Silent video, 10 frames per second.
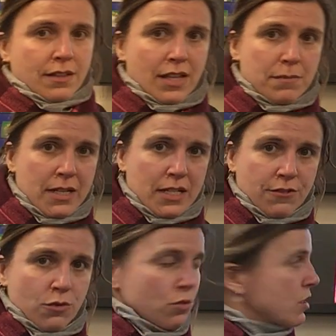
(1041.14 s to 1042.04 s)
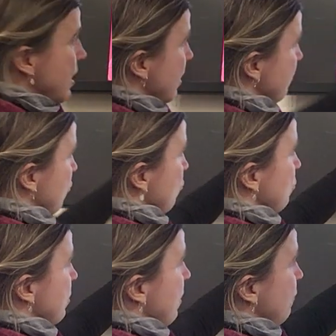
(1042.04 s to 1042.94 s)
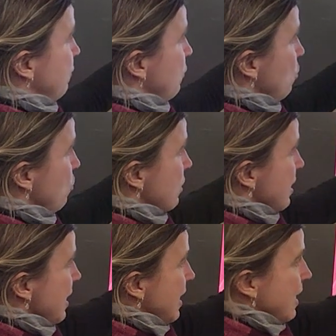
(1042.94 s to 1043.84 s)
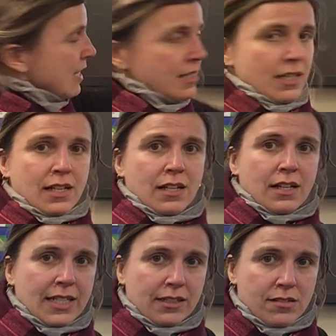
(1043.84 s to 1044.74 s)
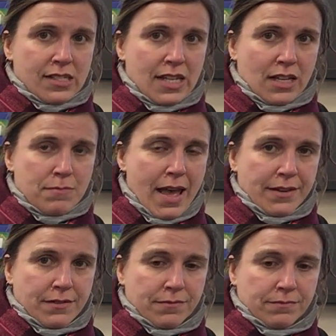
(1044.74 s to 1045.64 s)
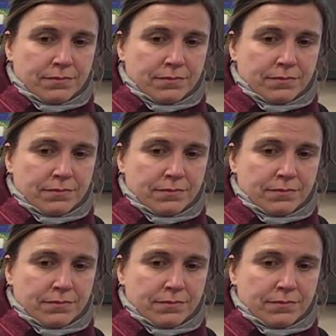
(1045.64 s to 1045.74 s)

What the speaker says: That makes 14. I've drawn 14 little stick men.